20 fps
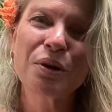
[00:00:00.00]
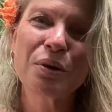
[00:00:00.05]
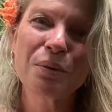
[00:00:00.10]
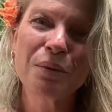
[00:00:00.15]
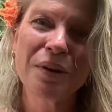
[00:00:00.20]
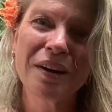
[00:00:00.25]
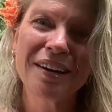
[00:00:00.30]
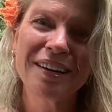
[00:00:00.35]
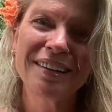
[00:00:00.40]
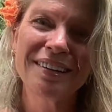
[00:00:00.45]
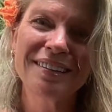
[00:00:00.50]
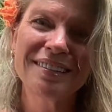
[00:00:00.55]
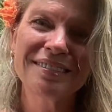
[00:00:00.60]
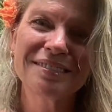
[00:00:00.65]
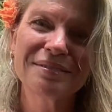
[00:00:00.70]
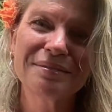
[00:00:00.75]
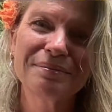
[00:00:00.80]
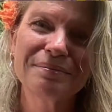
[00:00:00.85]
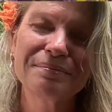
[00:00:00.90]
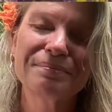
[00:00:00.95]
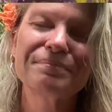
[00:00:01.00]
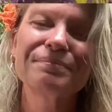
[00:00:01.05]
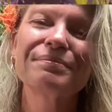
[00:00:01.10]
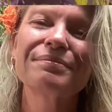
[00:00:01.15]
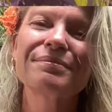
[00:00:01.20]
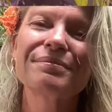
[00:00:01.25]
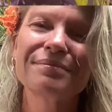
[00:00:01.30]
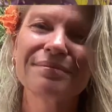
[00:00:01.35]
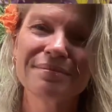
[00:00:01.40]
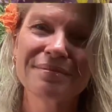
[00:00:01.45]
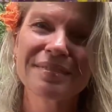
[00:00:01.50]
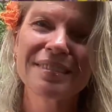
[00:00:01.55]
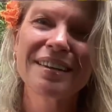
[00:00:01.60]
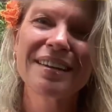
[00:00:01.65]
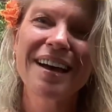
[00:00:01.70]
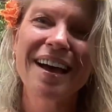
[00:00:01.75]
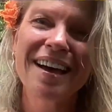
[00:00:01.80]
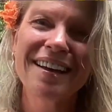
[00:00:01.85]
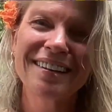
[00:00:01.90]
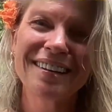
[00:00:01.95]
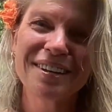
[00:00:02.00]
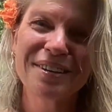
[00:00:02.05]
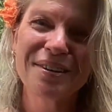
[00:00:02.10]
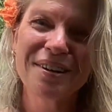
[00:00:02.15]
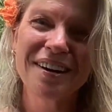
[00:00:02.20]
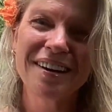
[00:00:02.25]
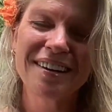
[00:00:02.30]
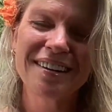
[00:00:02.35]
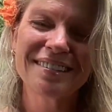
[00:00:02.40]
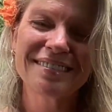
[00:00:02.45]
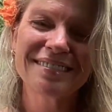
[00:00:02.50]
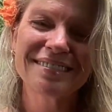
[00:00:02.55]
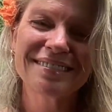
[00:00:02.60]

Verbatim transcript: Kauai. Aloha.